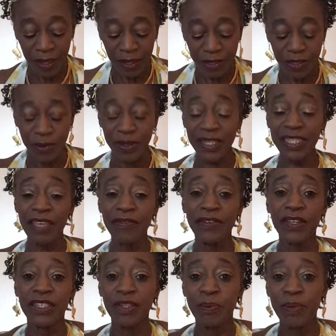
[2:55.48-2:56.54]
So he's given
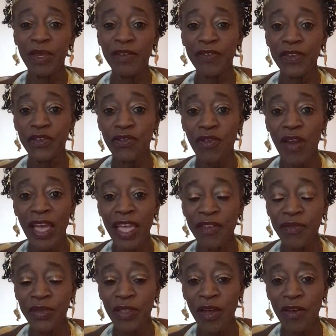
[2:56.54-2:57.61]
us a bit of a drive
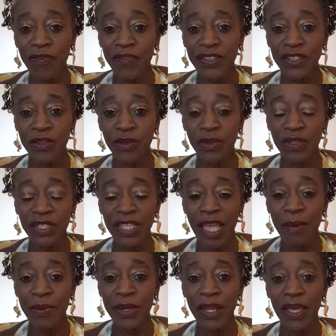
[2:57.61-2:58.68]
with our physical
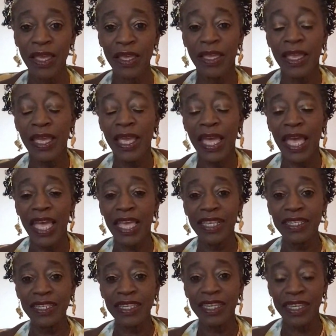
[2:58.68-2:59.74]
stamina
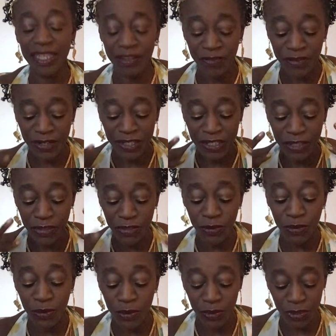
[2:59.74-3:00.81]
and giving us the
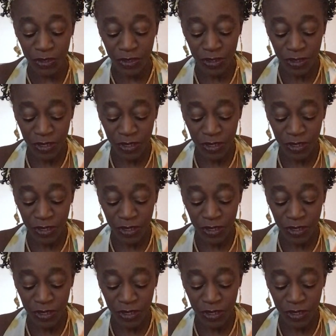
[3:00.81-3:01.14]
thoughts,